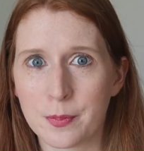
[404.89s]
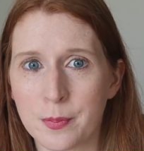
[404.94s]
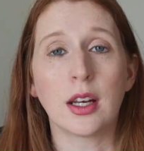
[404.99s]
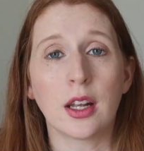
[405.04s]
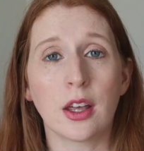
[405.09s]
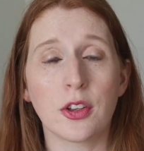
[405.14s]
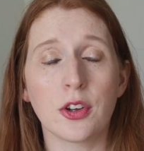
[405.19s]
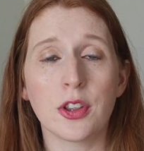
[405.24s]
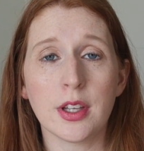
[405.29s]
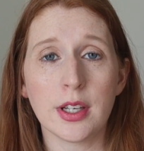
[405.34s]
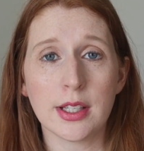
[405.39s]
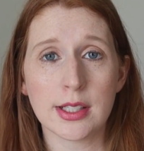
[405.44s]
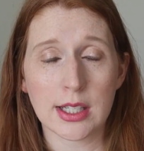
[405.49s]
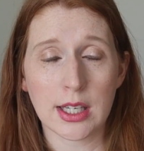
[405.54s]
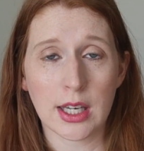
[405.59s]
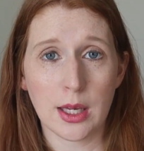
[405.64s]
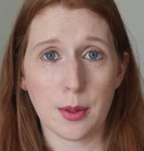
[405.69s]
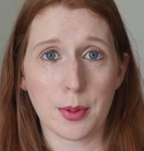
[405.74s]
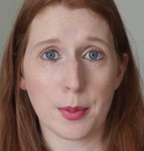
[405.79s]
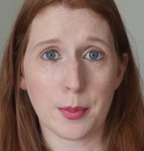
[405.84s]
Another thing to
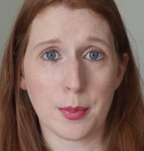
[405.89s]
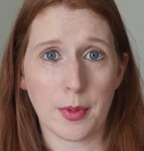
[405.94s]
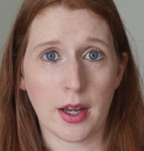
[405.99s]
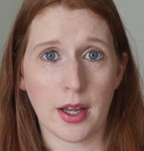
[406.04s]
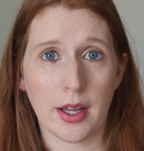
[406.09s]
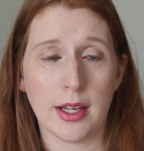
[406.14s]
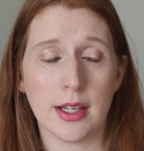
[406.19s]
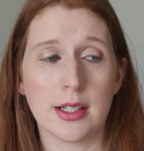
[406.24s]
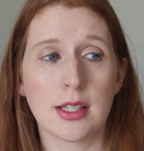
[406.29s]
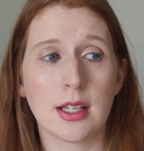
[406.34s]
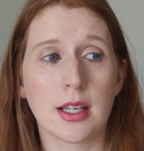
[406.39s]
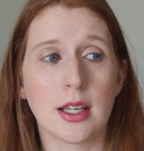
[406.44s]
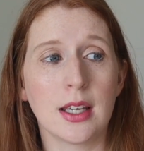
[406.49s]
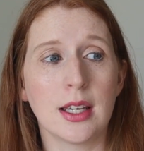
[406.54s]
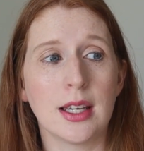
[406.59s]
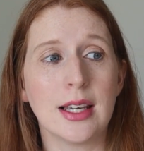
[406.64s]
keep in mind